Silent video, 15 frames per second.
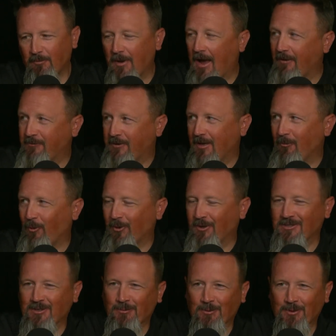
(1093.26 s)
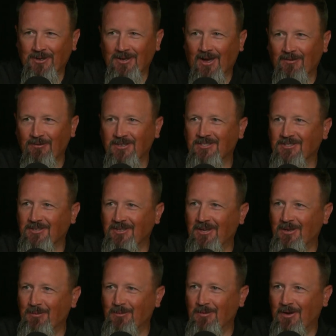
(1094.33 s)
have to get more disciplined, obviously,
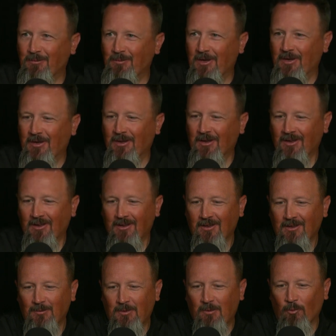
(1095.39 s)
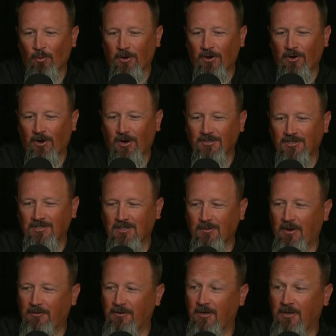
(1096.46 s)
and be more cautious
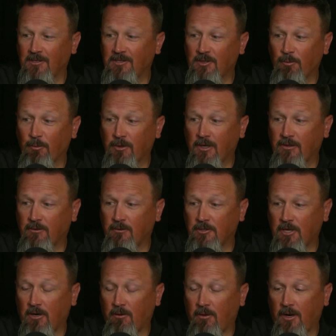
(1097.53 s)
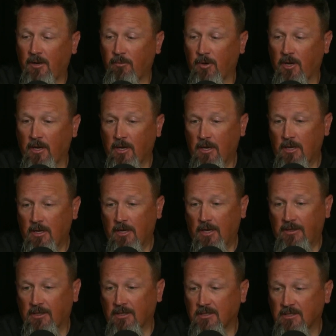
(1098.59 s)
about the consumer debt they're generating, but
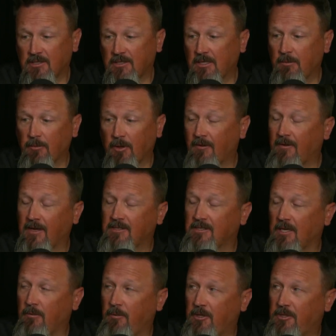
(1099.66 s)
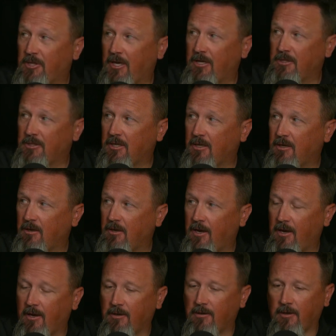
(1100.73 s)
it doesn't seem like that's going to be changing.
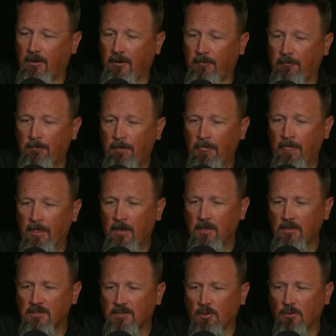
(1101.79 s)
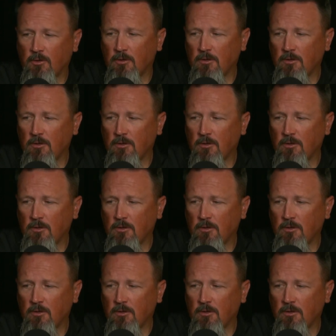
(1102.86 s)
And so,